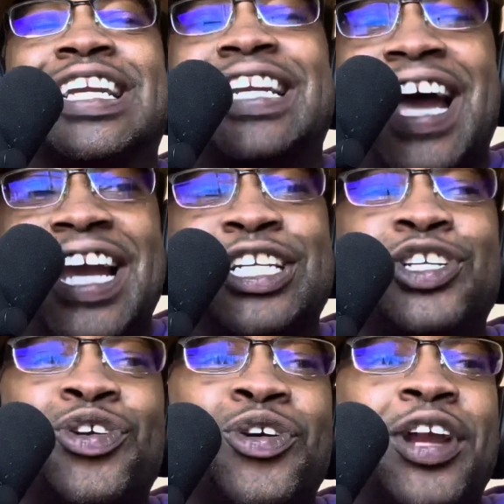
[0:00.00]

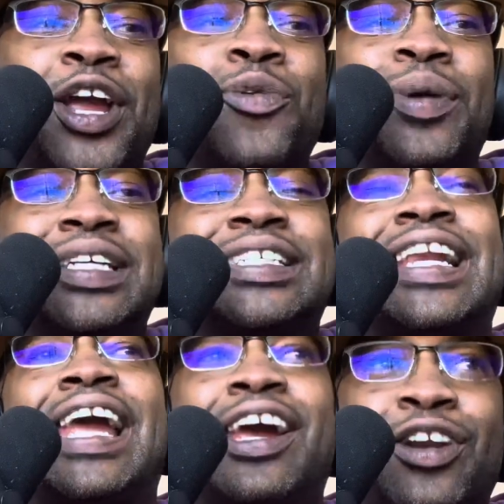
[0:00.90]
Knight, during a
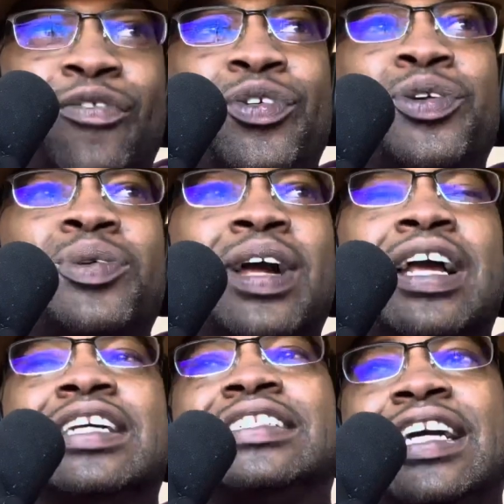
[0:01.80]
recent interview,
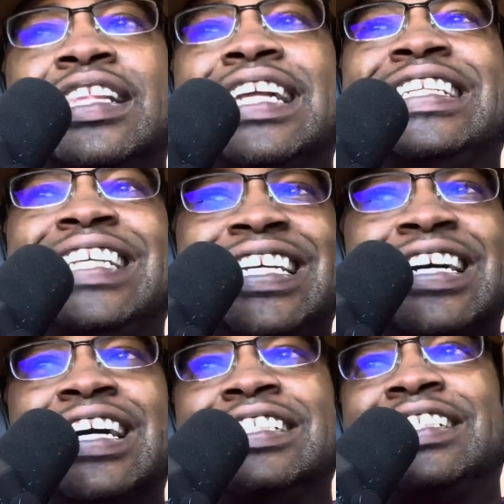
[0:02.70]
said that
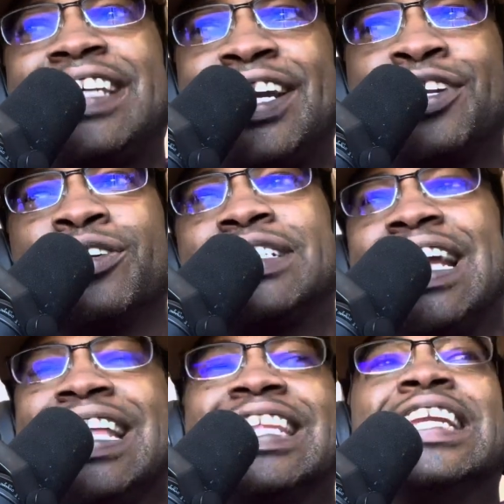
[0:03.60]
Deion Sanders
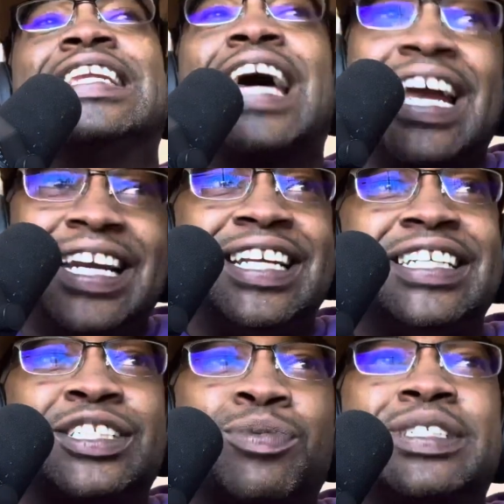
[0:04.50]
in the
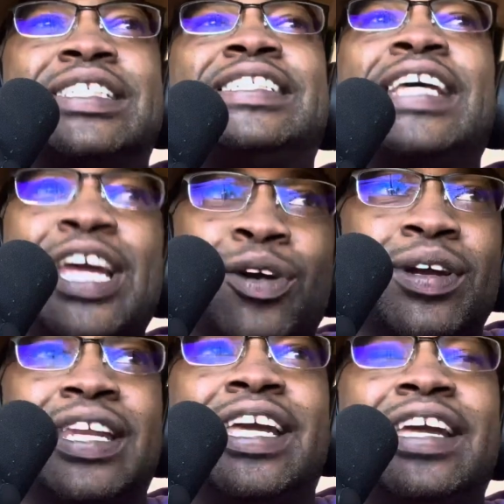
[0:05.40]
90s was
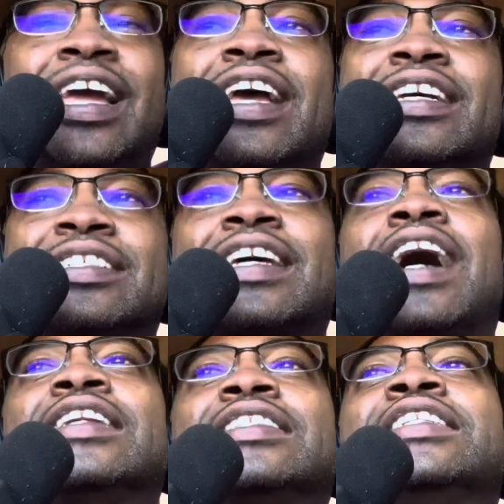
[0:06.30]
secretly
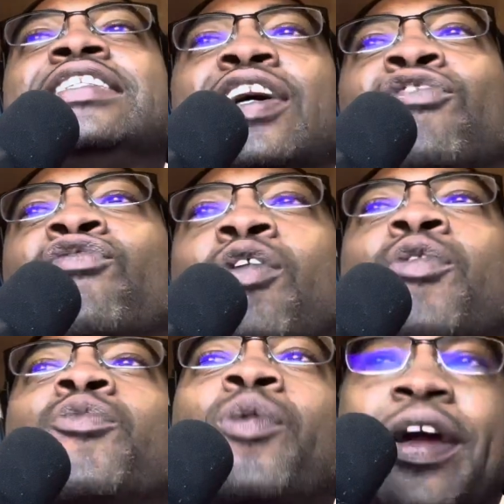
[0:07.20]
signed to Death
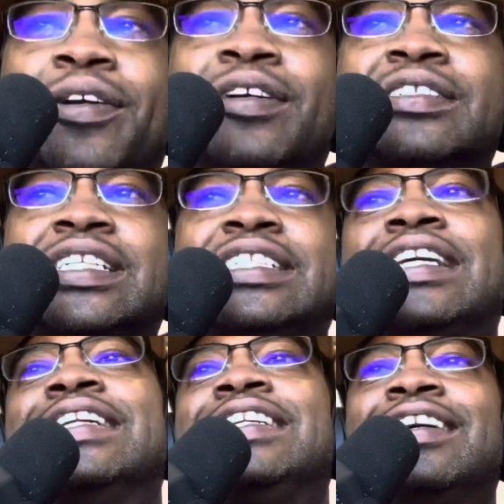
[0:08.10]
Row Records. He
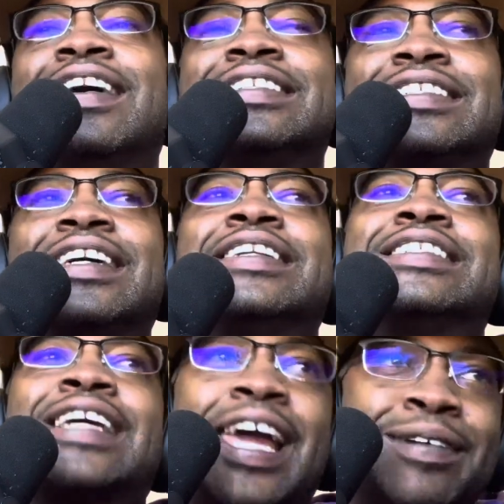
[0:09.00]
said Deion Sanders
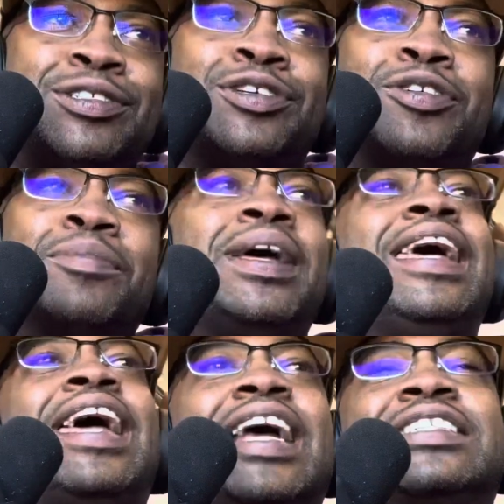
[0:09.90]
came to him
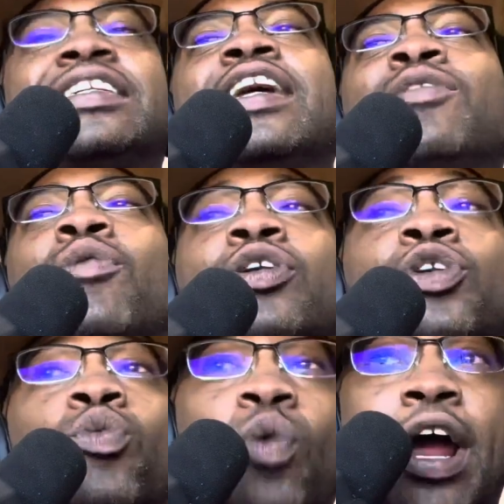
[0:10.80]
and said he wanted
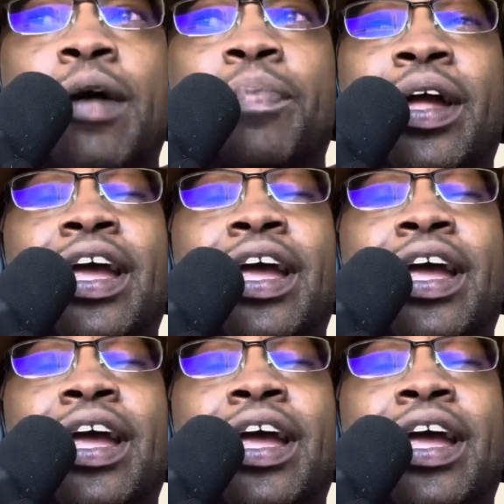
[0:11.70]
to rap.